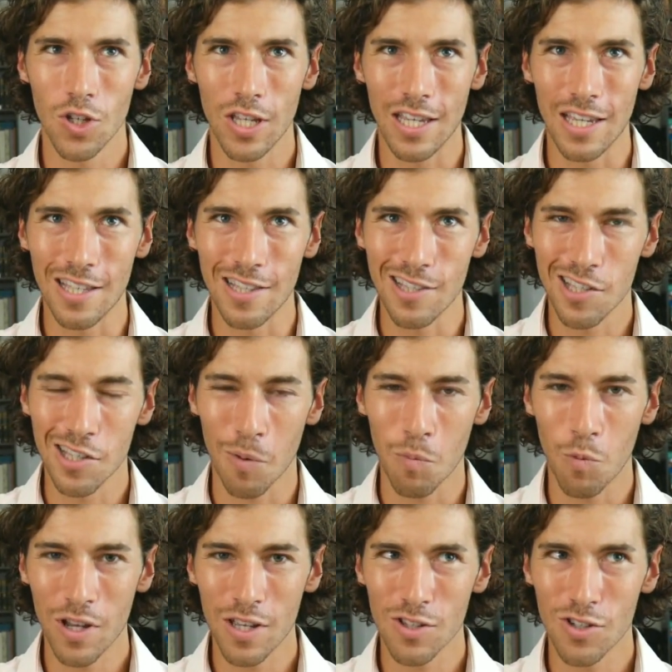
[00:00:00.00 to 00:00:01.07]
in some
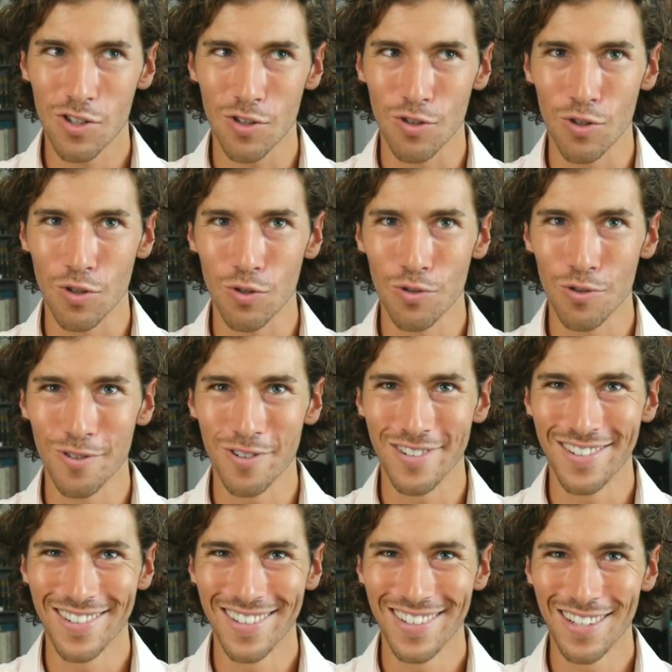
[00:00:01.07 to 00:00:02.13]
ways, do you
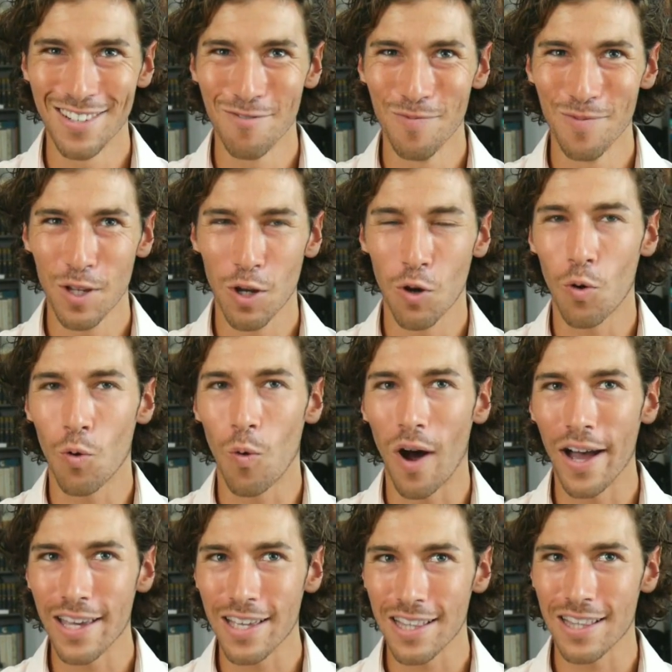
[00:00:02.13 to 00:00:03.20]

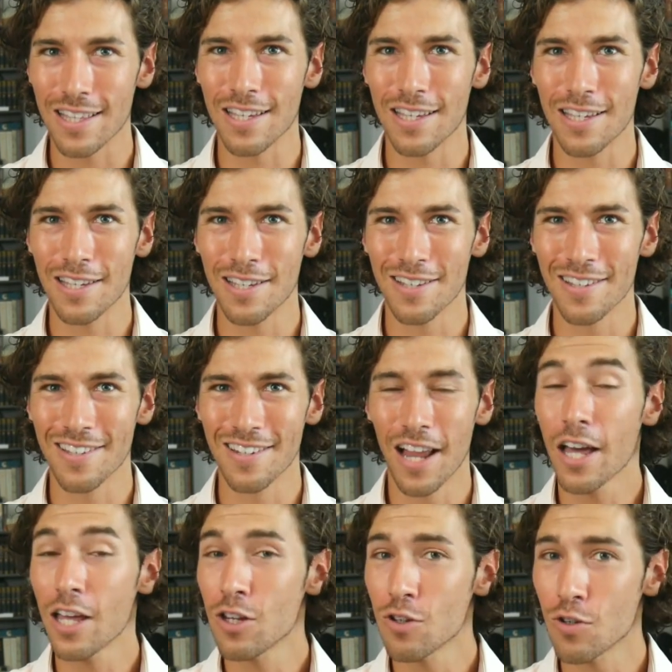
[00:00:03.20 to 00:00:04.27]
quietly
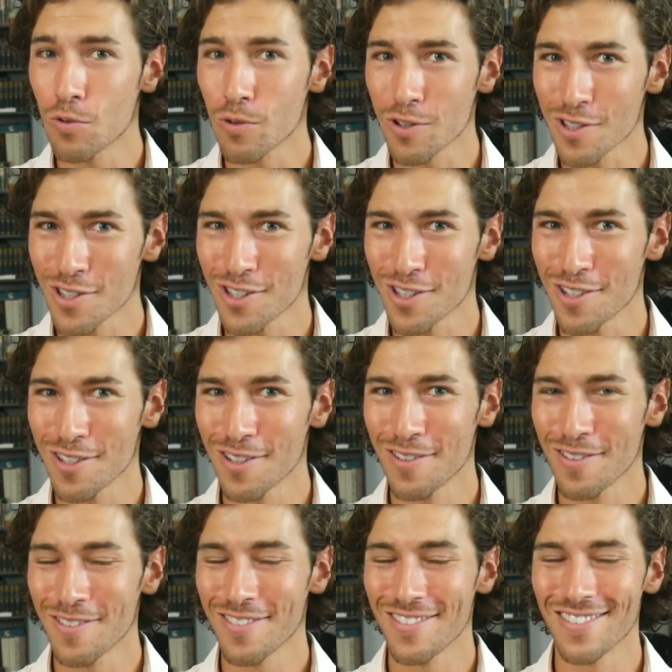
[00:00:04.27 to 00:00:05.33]
not endorse
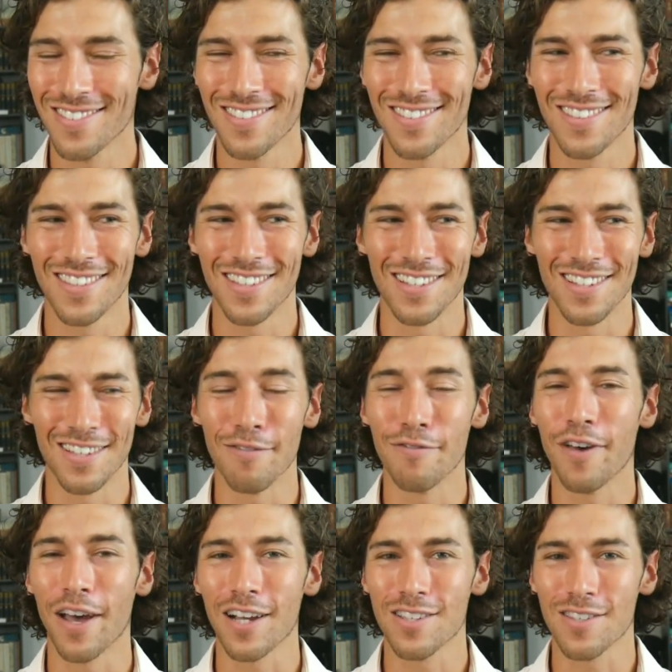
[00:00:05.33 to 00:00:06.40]
the
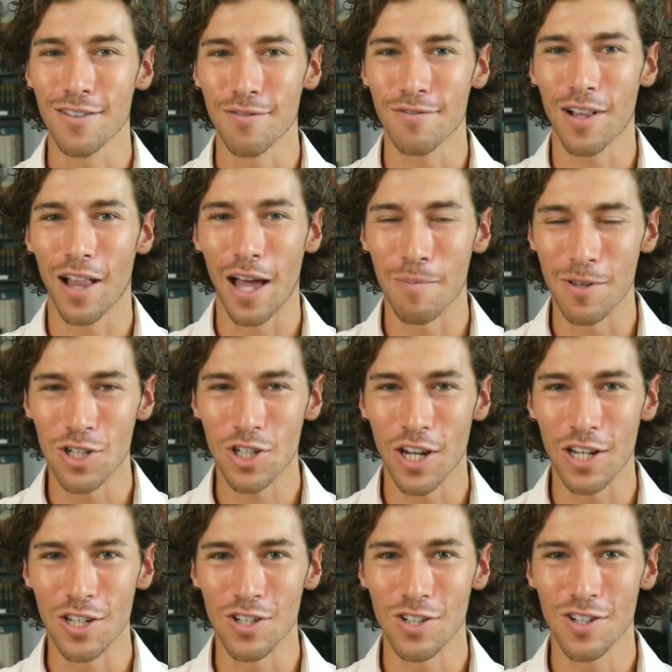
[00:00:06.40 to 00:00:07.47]
effects of climate
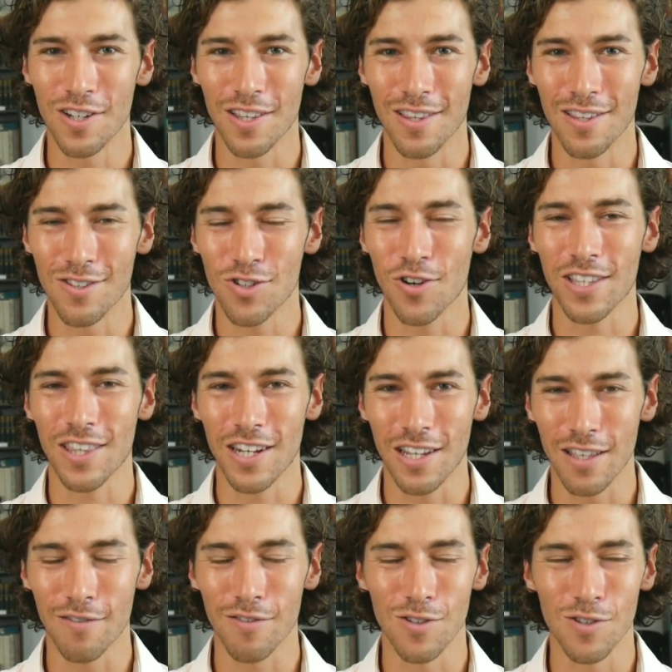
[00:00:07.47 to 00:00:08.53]
change and the strengthening
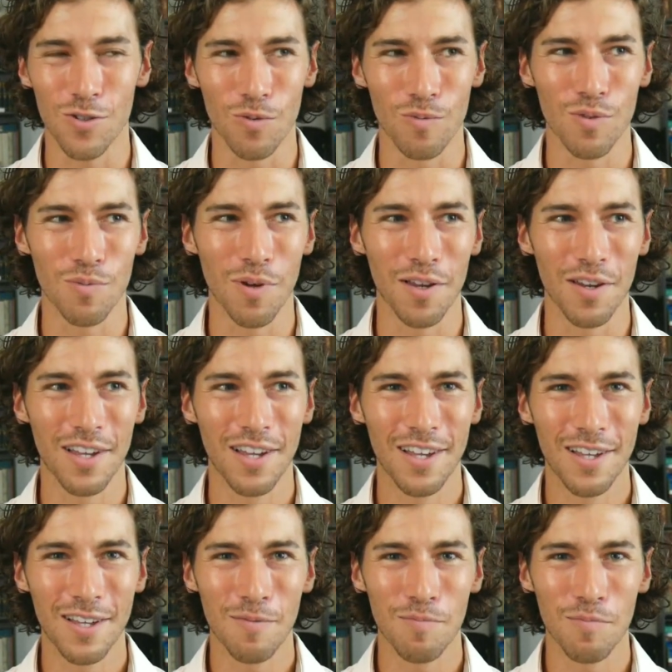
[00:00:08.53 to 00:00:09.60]
of these storms, but
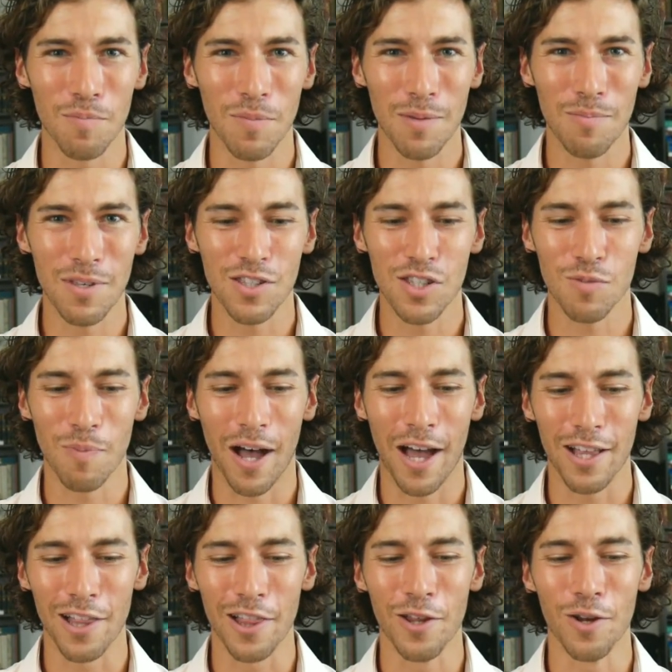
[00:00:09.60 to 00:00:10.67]
maybe
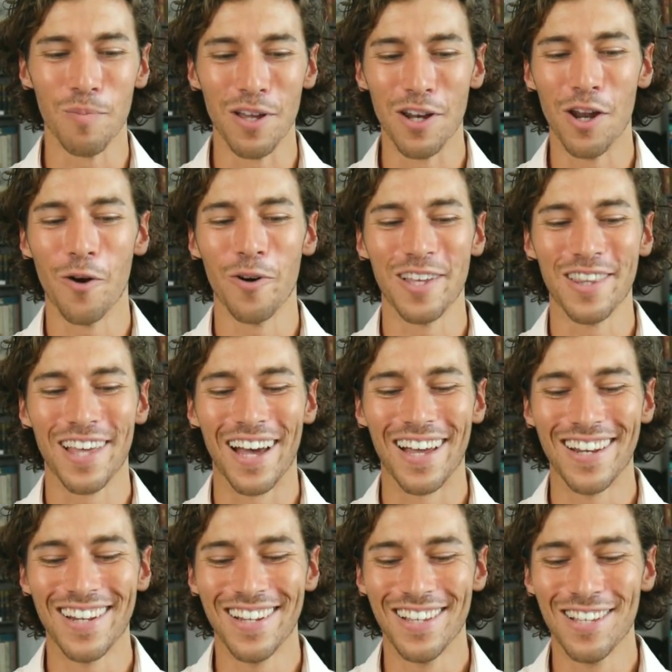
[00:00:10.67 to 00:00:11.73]
smile a little bit, knowing
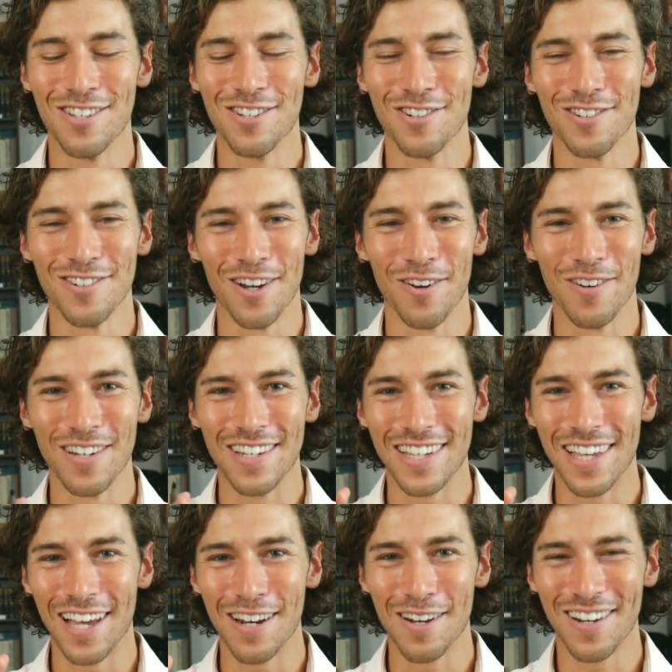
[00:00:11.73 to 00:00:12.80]
that you're going to get